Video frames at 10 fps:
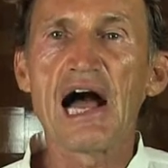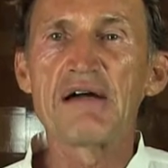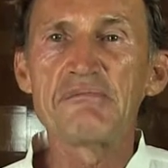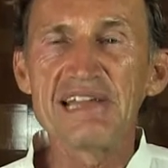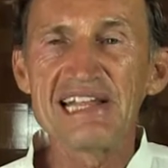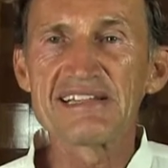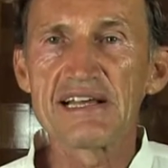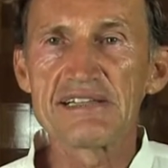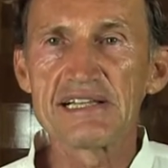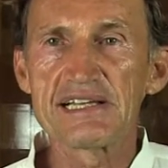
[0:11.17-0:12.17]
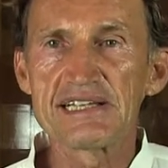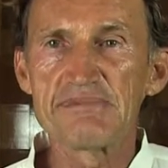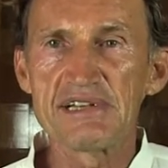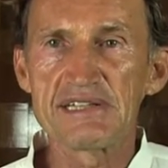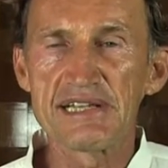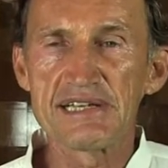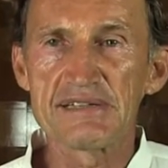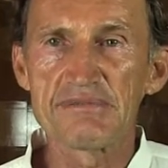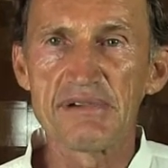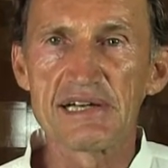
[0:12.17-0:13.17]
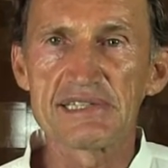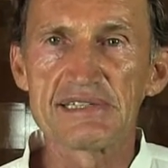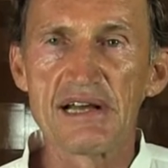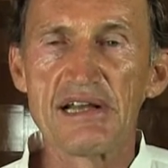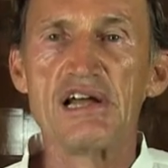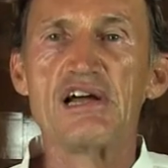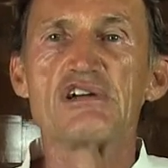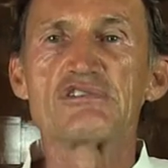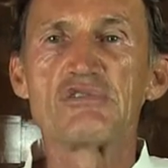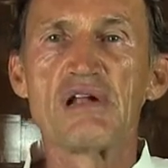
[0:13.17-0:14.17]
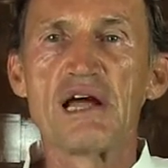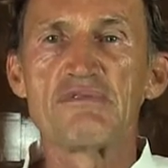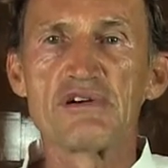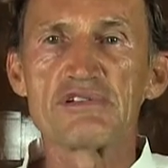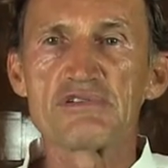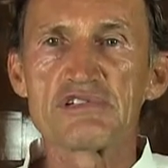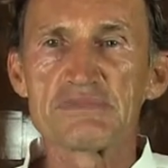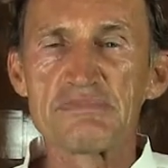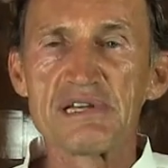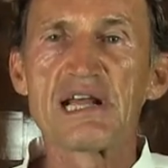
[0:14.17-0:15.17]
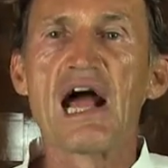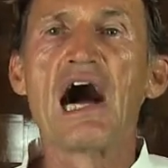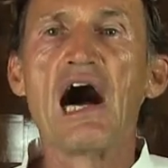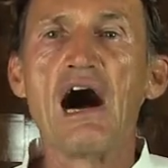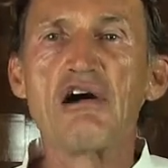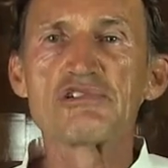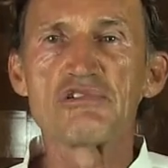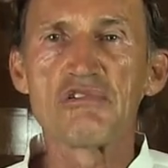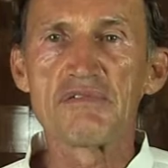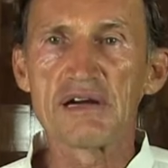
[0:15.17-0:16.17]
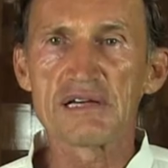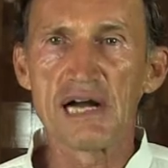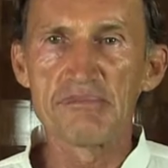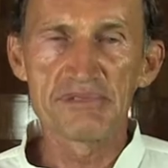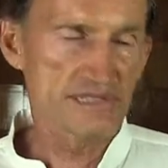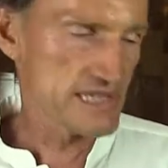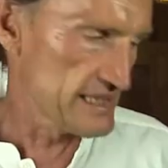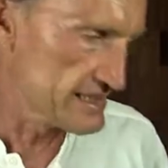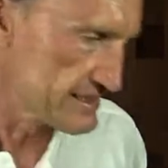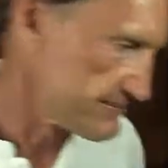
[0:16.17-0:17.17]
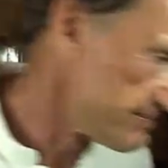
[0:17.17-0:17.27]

I'm International Meditation Master. Today I want to speak how to overcome stress.